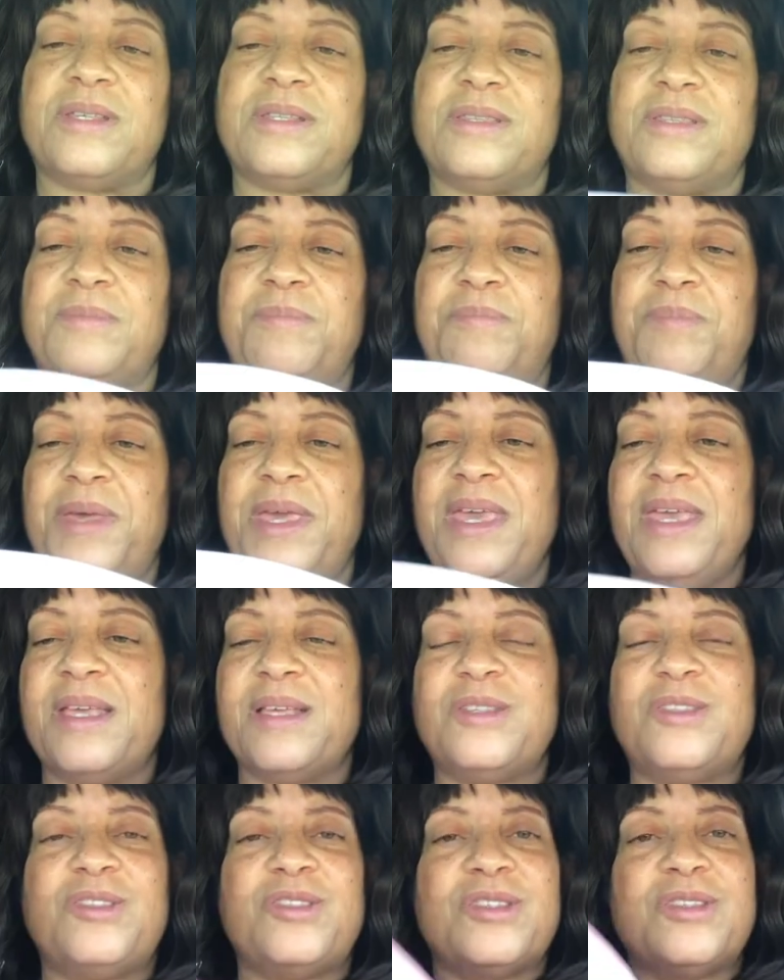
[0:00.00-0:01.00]
The pink
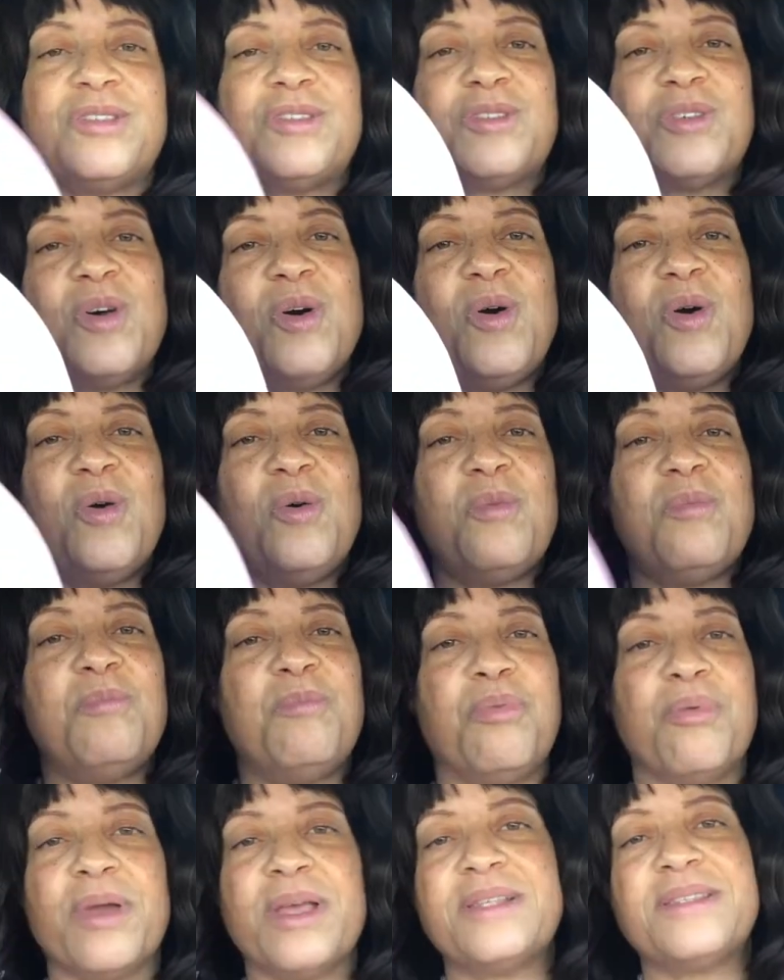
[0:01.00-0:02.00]
is just so
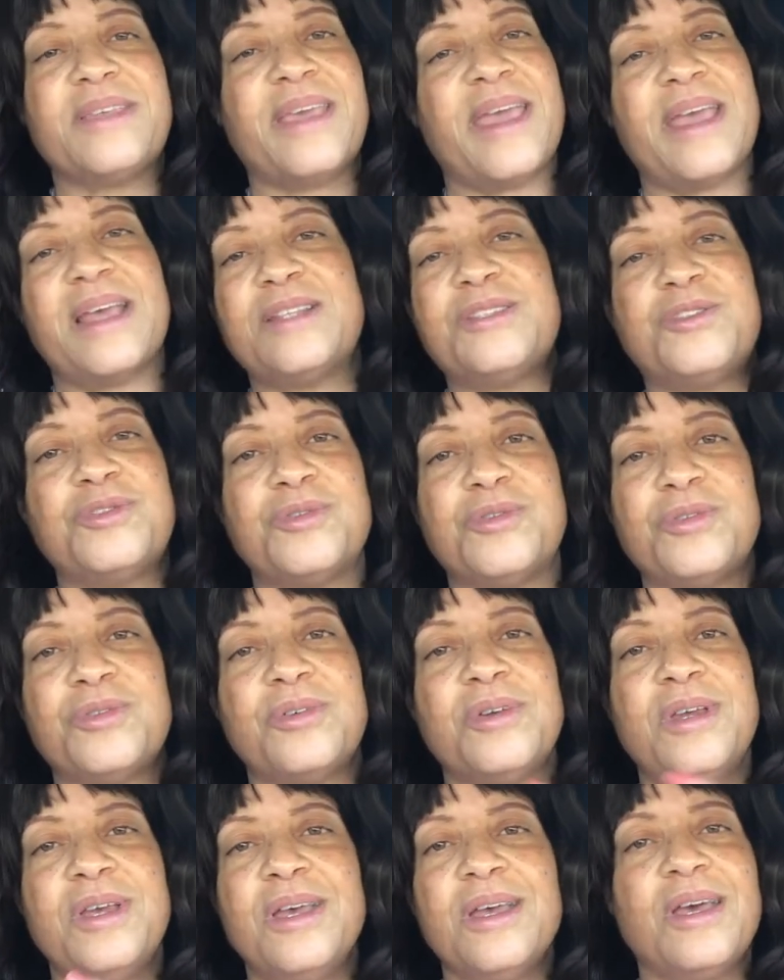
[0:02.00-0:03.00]
breast cancer
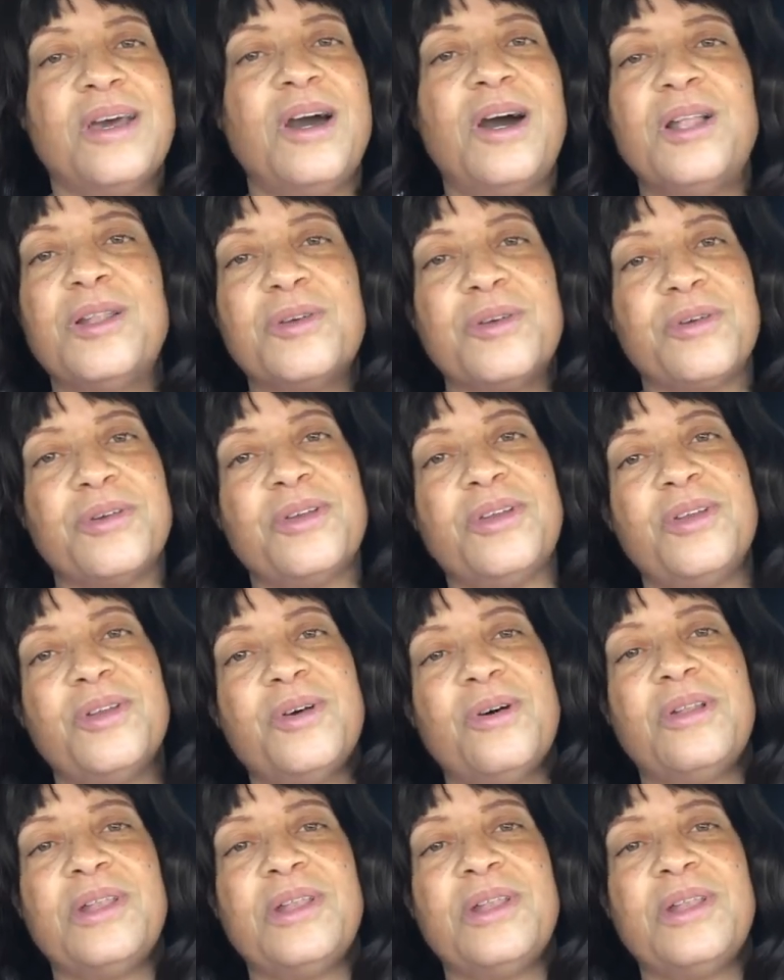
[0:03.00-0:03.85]
color, you know,